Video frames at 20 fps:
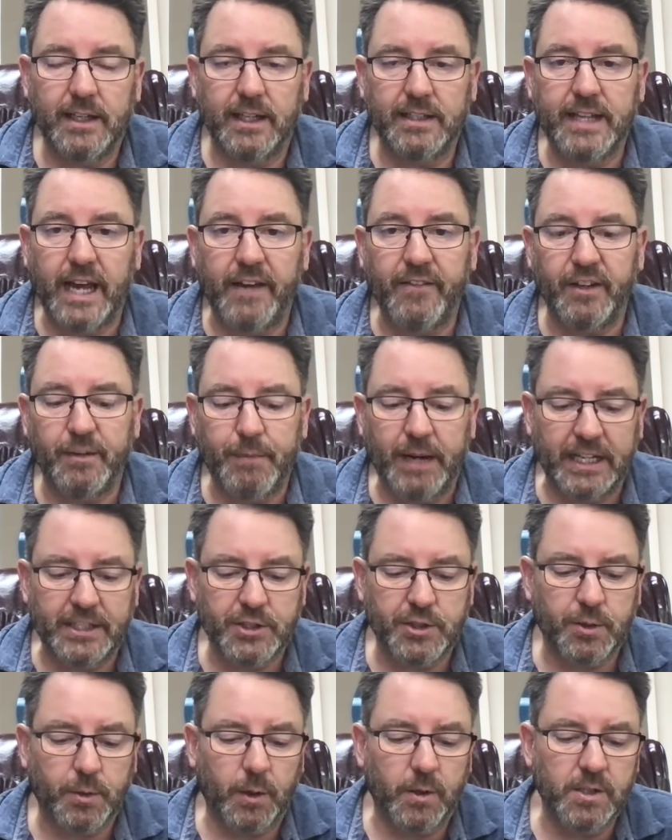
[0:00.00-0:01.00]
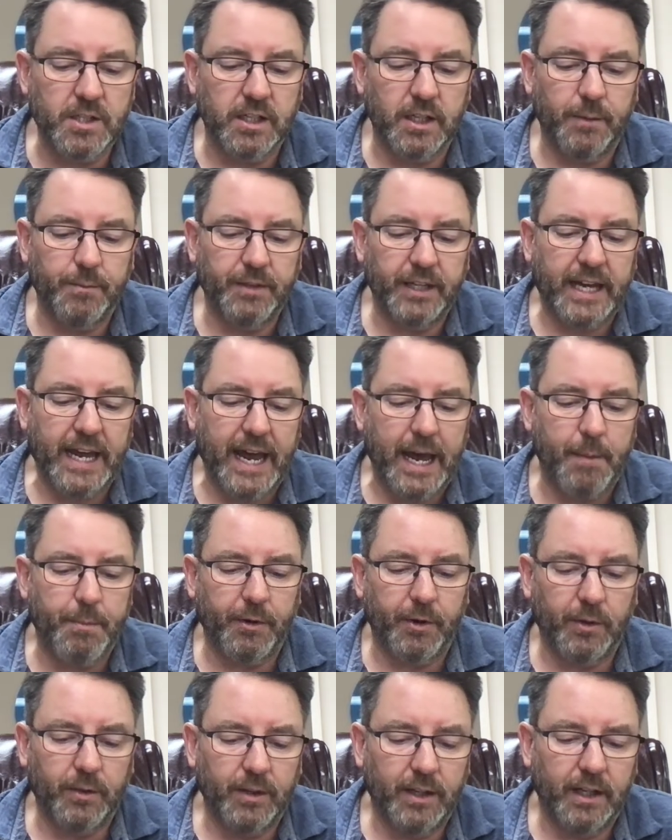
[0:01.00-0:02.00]
David makes Jerusalem the
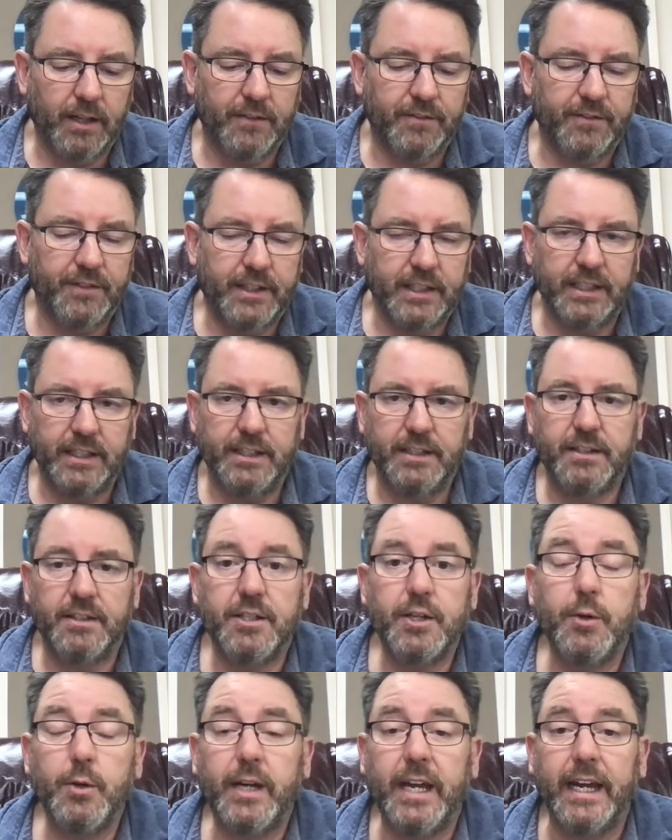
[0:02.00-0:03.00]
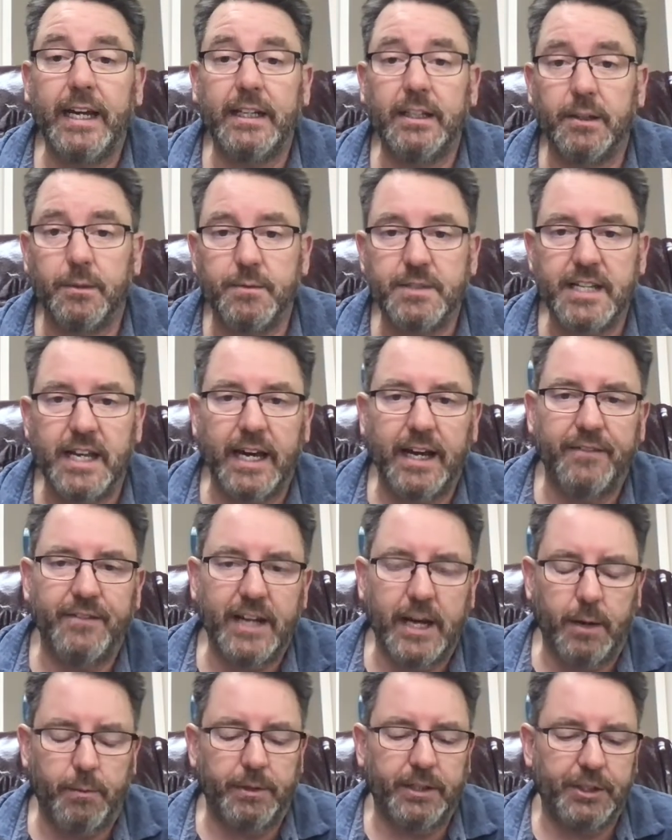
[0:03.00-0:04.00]
capital of the two kingdoms that have
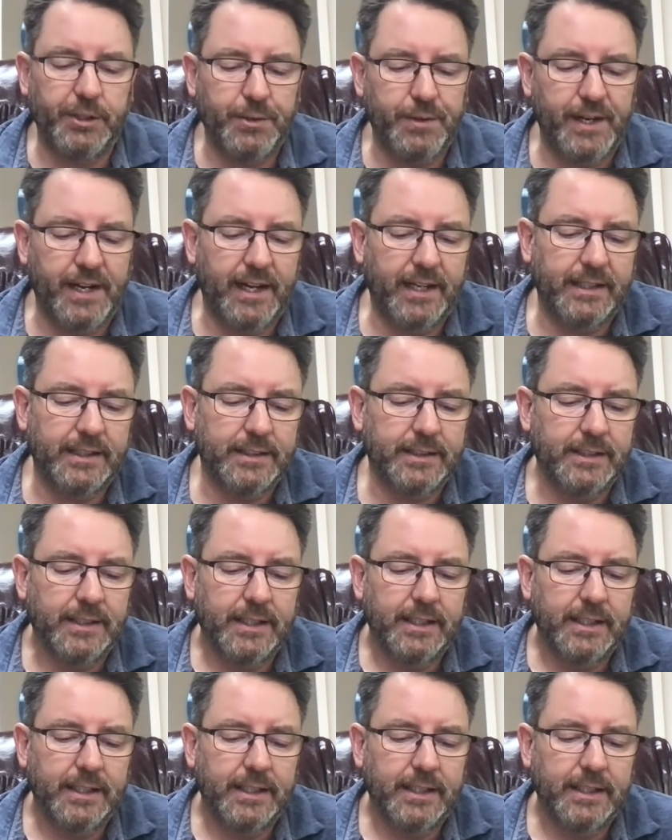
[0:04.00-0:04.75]
now been united.